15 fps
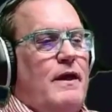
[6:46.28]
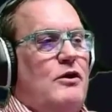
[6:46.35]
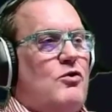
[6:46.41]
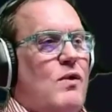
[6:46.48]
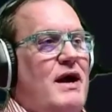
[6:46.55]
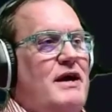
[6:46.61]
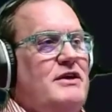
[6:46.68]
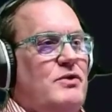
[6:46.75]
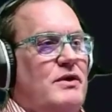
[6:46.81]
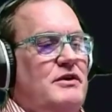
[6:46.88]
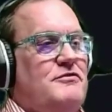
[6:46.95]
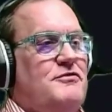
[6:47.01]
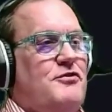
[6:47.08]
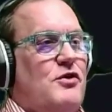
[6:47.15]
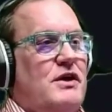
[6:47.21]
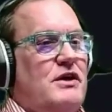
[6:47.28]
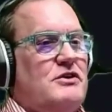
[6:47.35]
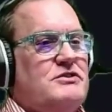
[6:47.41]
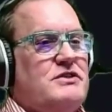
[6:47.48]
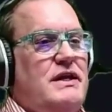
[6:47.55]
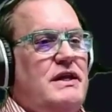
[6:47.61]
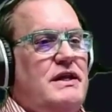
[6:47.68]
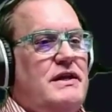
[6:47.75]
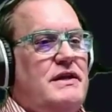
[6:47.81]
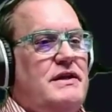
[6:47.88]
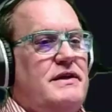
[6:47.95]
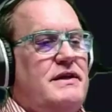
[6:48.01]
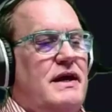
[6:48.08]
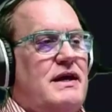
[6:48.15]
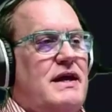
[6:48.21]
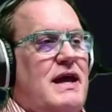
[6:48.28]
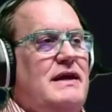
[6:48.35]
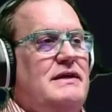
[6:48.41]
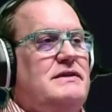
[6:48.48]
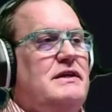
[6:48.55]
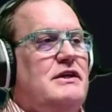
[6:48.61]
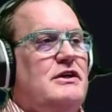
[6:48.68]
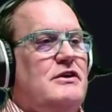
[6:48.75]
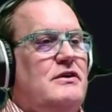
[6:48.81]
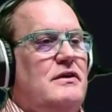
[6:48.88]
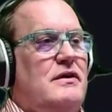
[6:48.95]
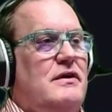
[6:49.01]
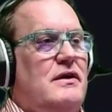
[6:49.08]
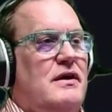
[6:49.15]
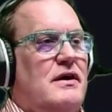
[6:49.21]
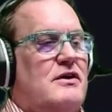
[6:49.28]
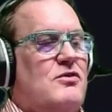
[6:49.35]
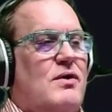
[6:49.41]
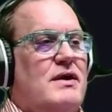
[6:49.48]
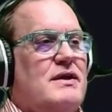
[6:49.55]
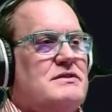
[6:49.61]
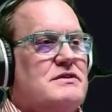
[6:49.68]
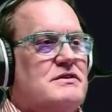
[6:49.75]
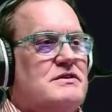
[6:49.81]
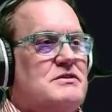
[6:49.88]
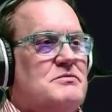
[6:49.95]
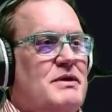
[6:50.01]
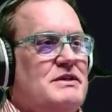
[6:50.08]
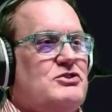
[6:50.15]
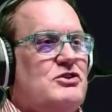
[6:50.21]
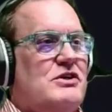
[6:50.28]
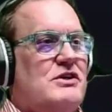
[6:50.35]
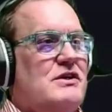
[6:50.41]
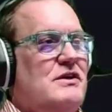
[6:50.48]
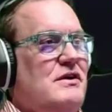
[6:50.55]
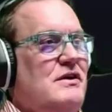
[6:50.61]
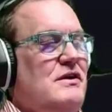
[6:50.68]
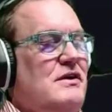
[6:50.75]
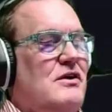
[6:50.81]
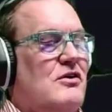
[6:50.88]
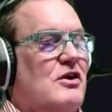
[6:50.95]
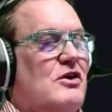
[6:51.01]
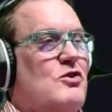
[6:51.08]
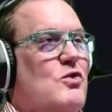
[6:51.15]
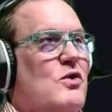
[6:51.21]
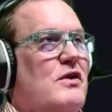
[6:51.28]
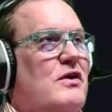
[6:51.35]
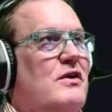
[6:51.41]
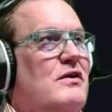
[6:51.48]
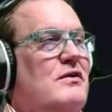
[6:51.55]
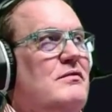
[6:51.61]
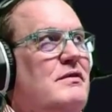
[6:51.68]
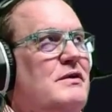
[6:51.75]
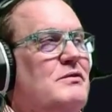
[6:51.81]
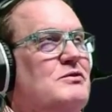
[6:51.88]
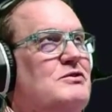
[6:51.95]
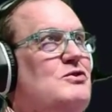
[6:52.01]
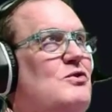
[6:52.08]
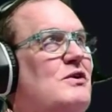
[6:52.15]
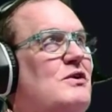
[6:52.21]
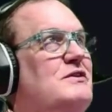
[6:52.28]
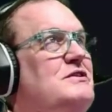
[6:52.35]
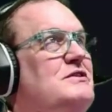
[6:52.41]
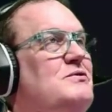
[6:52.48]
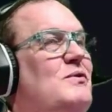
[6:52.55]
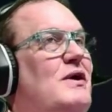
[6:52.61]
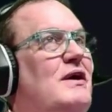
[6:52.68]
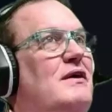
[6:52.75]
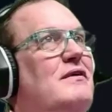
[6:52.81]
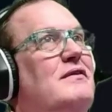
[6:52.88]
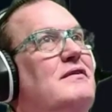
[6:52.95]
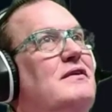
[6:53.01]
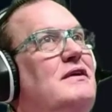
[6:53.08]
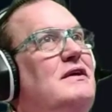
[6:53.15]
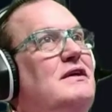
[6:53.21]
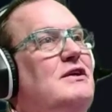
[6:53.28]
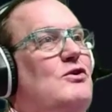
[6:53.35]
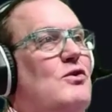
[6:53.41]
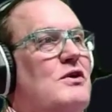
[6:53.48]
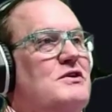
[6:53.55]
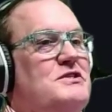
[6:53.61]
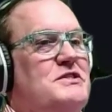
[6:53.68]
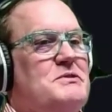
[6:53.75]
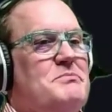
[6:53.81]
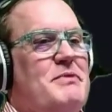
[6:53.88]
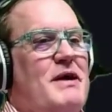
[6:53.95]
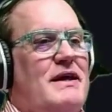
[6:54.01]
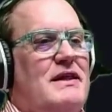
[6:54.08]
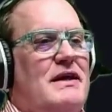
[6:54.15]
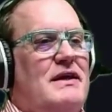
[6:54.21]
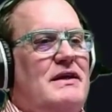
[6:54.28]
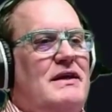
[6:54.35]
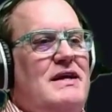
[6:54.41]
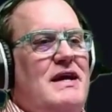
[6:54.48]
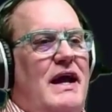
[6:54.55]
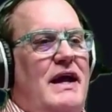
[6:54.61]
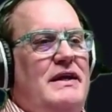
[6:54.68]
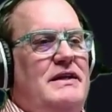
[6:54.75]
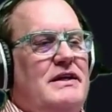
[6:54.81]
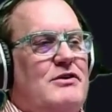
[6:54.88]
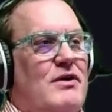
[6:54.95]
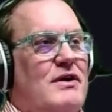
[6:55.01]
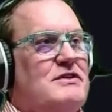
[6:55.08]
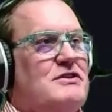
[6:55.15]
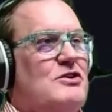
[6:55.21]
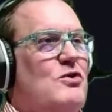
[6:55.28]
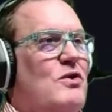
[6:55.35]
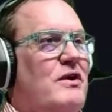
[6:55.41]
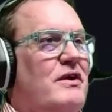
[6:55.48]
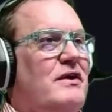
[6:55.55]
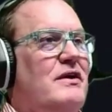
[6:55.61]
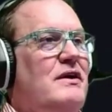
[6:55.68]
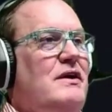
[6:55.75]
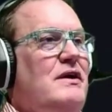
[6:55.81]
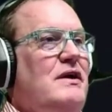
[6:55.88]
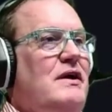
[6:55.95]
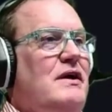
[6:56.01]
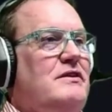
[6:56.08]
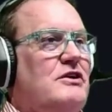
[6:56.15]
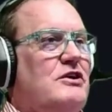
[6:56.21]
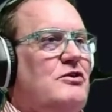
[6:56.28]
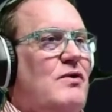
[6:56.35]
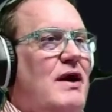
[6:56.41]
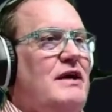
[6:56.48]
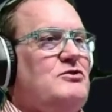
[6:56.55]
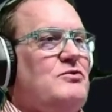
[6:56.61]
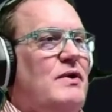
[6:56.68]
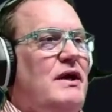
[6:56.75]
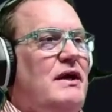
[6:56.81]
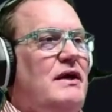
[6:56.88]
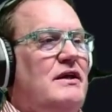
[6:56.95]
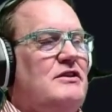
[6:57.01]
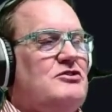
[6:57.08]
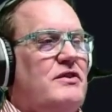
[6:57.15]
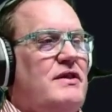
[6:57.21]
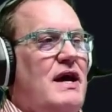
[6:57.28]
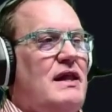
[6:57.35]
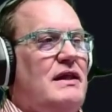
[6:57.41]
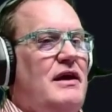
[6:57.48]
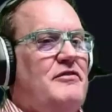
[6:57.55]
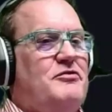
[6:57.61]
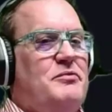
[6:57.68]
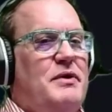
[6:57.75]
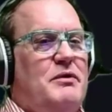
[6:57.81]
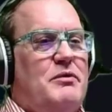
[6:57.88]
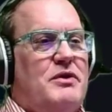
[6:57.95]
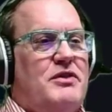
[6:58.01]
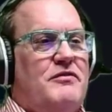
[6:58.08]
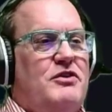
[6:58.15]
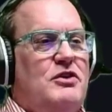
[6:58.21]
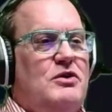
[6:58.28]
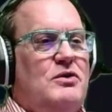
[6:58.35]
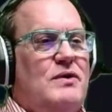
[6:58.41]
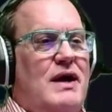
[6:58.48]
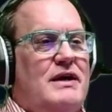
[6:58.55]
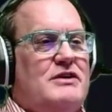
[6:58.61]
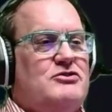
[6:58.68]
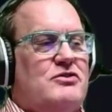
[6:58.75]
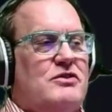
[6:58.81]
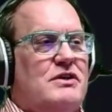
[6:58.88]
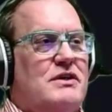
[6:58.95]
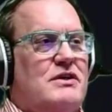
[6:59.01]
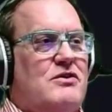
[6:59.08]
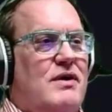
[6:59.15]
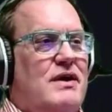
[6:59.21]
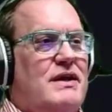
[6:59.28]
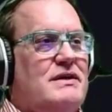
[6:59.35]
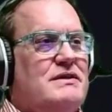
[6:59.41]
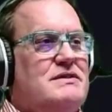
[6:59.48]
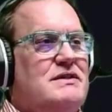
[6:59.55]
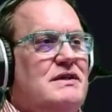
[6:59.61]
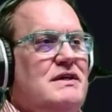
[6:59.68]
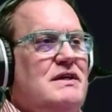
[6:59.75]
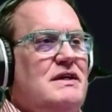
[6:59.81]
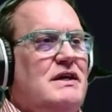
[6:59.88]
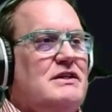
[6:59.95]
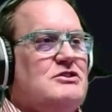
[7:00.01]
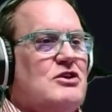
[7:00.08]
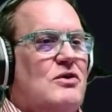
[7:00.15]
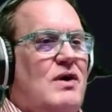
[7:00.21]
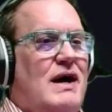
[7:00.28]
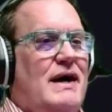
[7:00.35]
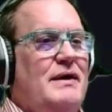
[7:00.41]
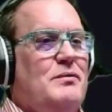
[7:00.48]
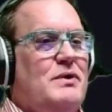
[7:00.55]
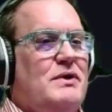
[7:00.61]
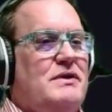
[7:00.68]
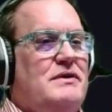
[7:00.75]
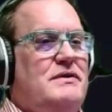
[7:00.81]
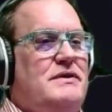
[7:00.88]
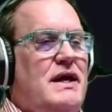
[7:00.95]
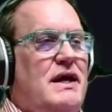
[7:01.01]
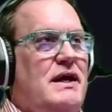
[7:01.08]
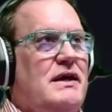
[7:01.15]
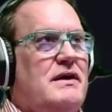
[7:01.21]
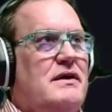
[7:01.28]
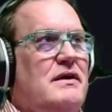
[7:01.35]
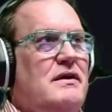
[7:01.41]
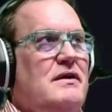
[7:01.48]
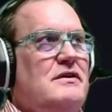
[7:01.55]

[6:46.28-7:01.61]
graduate in 4 years, I needed to take 18 credits a semester or a quarter. That was quarter system. Wow, quarter system back then. 18 credits a quarter to graduate, and so that left me with a few extra credits. And so I would take